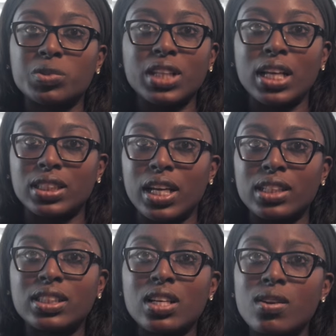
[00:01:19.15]
says it
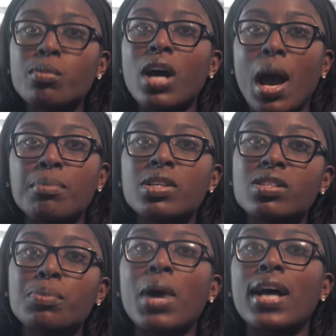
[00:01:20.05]
and say, you know what, I'm
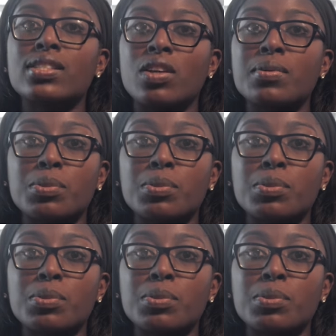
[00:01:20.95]
just surprising you.